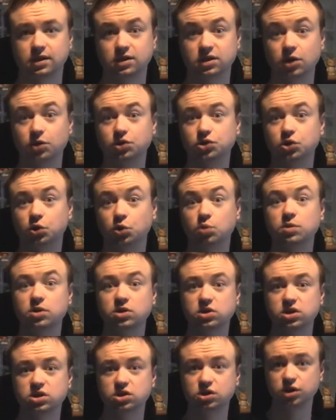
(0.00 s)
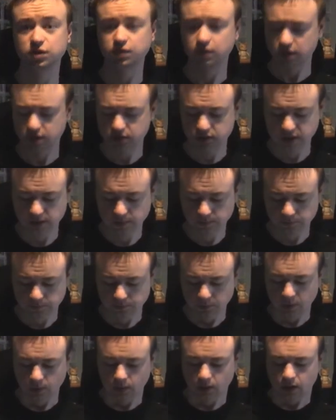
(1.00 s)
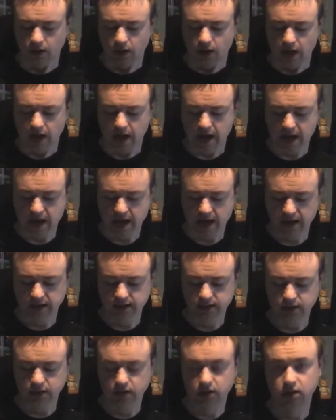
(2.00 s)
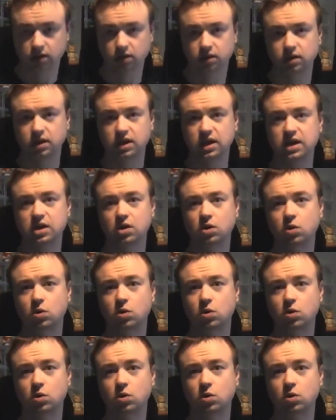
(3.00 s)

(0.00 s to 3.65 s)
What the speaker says: So it's called Monsters University. And the